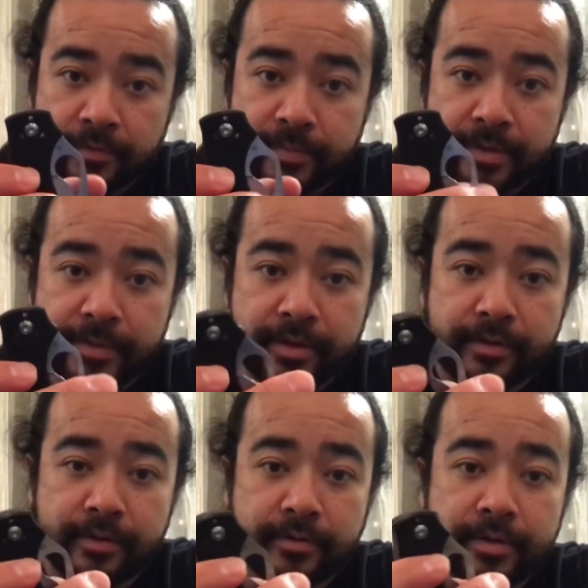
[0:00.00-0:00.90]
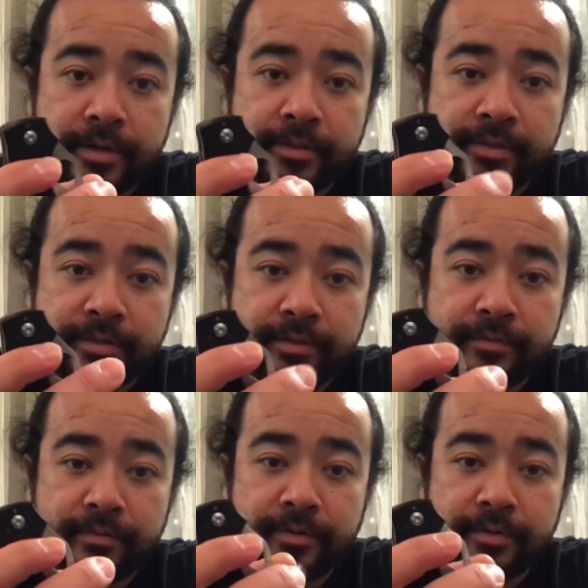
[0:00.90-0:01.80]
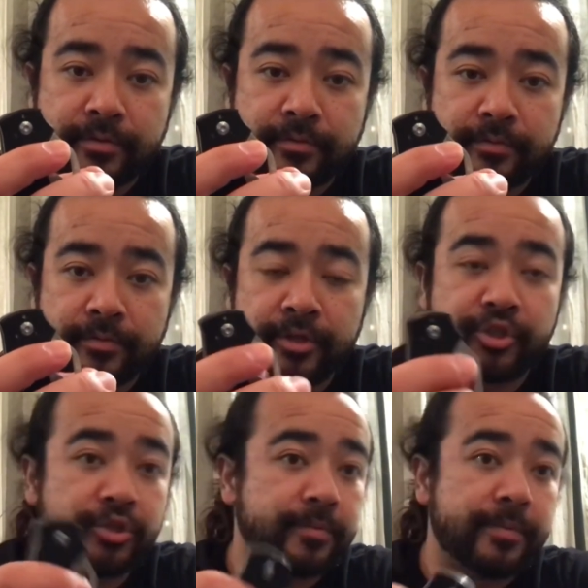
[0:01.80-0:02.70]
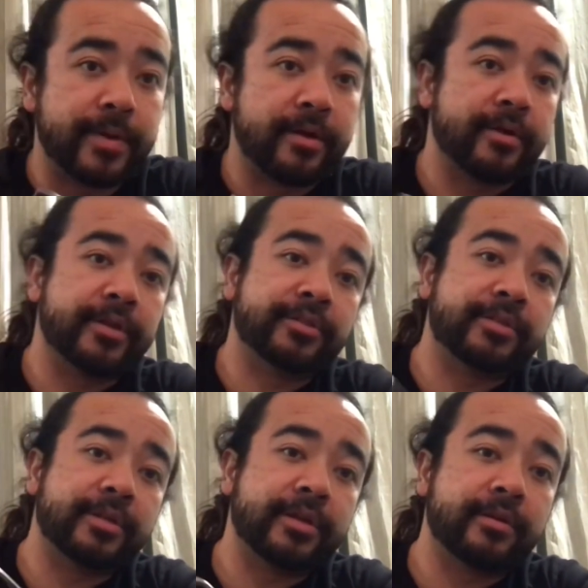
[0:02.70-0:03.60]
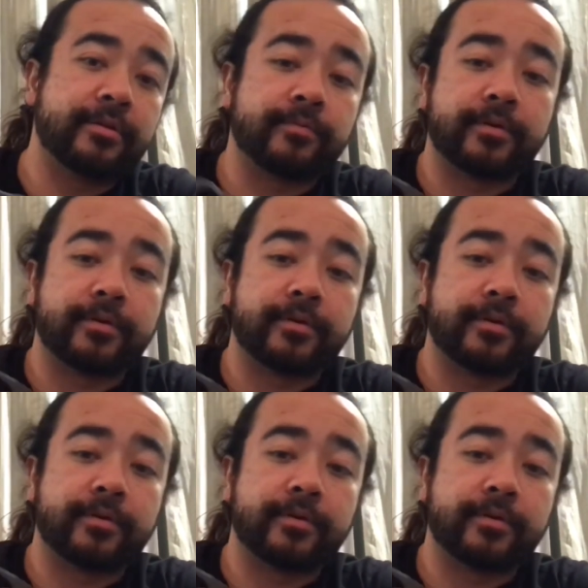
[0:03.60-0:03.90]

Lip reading: maybe, you know, it is, you know, it should be better, and I just didn't get a good